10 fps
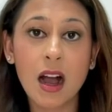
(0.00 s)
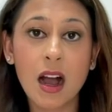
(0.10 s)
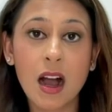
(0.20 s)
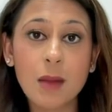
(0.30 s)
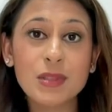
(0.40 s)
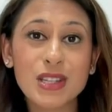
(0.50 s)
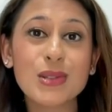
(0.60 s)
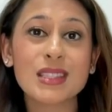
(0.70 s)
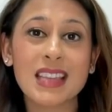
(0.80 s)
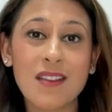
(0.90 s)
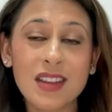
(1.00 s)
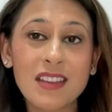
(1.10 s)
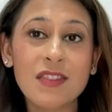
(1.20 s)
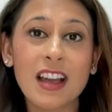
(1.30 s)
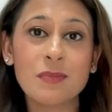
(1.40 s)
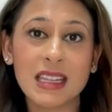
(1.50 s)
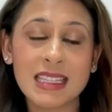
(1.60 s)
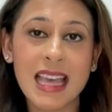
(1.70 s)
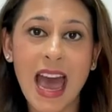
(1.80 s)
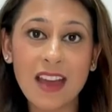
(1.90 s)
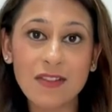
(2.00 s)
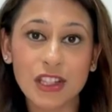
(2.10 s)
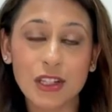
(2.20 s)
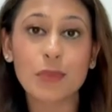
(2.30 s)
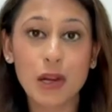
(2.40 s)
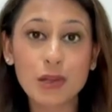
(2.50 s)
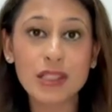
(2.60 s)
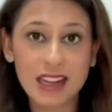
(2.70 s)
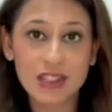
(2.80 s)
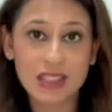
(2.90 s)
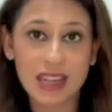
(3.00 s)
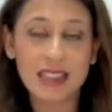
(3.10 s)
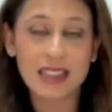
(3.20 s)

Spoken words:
up to 75 minutes after post-exercise, that